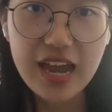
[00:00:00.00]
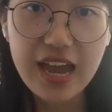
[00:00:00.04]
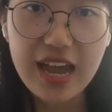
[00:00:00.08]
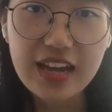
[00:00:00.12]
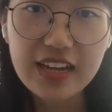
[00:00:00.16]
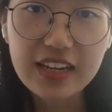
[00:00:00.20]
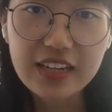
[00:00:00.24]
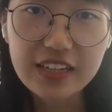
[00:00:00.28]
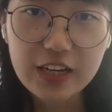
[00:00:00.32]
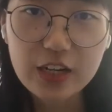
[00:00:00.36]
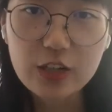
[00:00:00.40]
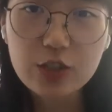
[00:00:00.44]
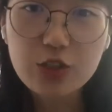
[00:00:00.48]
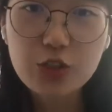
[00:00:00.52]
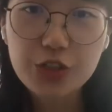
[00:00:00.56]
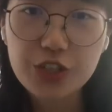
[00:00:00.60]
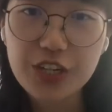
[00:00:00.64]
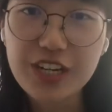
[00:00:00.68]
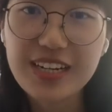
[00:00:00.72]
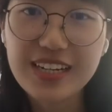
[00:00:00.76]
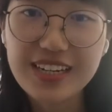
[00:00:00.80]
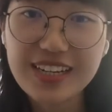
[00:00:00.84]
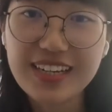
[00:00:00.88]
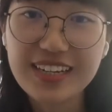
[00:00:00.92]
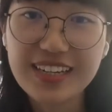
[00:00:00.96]
and Go
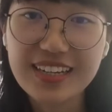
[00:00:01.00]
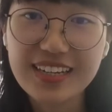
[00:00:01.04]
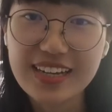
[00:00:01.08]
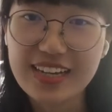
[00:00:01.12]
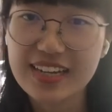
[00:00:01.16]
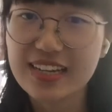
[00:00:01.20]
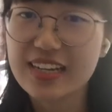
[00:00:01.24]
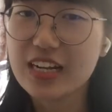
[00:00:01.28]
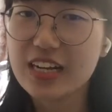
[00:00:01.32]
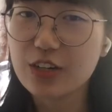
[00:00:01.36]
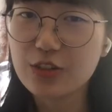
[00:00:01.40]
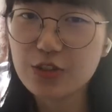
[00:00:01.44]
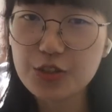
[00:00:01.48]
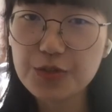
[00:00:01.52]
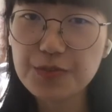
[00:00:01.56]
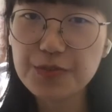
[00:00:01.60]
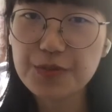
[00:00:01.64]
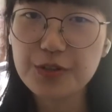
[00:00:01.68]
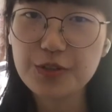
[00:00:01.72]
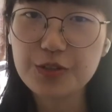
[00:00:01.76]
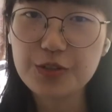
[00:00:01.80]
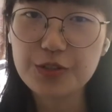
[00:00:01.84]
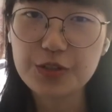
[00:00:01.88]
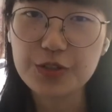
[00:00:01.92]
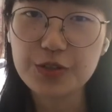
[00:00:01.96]
training can
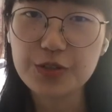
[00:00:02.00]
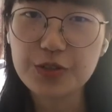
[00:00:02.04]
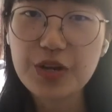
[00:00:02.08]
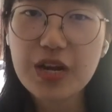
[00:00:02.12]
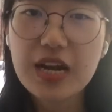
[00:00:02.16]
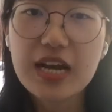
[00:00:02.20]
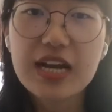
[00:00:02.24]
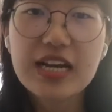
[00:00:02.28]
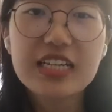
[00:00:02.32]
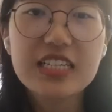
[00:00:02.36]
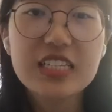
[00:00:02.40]
contribute to